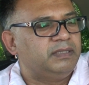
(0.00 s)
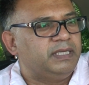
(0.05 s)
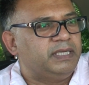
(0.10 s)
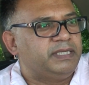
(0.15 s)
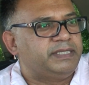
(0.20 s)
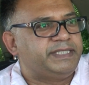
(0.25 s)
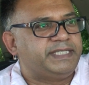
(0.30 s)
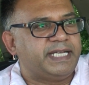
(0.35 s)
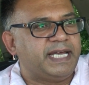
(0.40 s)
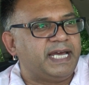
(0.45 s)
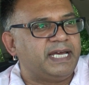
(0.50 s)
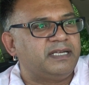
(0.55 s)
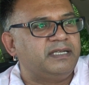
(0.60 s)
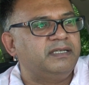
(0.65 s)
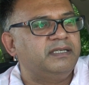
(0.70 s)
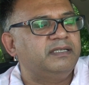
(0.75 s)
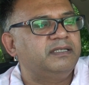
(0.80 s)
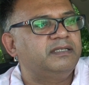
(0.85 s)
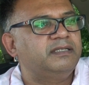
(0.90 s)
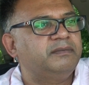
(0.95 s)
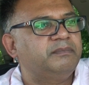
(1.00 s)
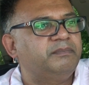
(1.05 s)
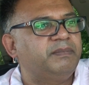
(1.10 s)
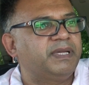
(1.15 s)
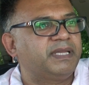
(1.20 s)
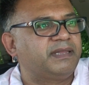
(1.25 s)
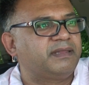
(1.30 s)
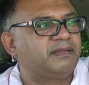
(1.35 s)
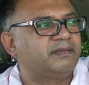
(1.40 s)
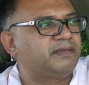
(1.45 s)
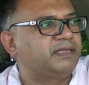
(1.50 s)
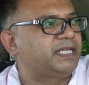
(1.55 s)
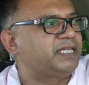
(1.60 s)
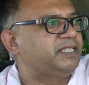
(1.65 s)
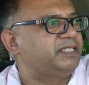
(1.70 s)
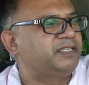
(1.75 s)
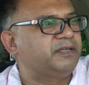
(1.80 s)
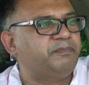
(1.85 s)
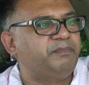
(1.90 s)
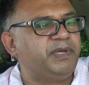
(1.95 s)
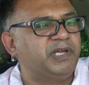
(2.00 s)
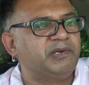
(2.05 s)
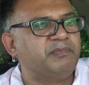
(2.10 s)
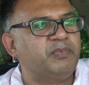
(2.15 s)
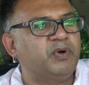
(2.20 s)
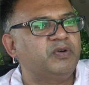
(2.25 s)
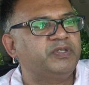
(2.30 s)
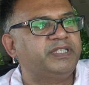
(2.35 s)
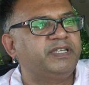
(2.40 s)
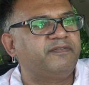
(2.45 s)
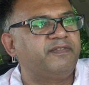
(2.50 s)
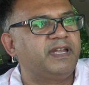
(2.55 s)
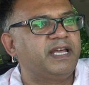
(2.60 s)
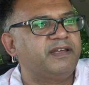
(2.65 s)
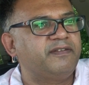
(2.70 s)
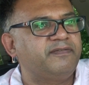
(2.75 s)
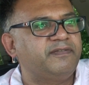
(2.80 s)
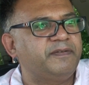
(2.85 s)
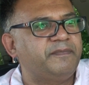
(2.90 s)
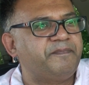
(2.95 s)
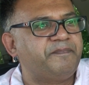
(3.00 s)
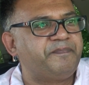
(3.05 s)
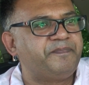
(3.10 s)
It's sad, but that's the bare bones of life.